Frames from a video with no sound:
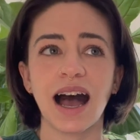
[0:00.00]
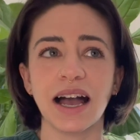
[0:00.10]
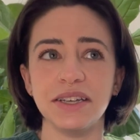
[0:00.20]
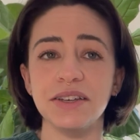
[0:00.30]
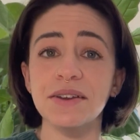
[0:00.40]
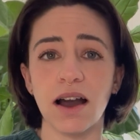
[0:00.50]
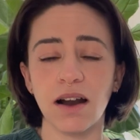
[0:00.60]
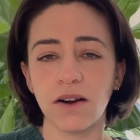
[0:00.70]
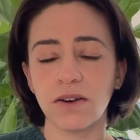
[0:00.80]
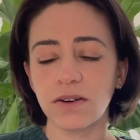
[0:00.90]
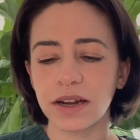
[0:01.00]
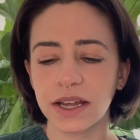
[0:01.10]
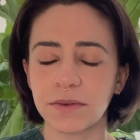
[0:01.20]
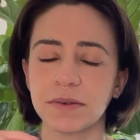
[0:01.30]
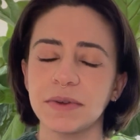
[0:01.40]
I know
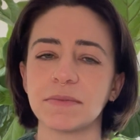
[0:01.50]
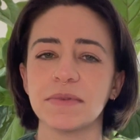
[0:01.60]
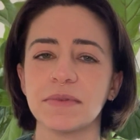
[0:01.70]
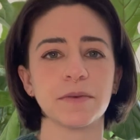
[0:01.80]
it would make me feel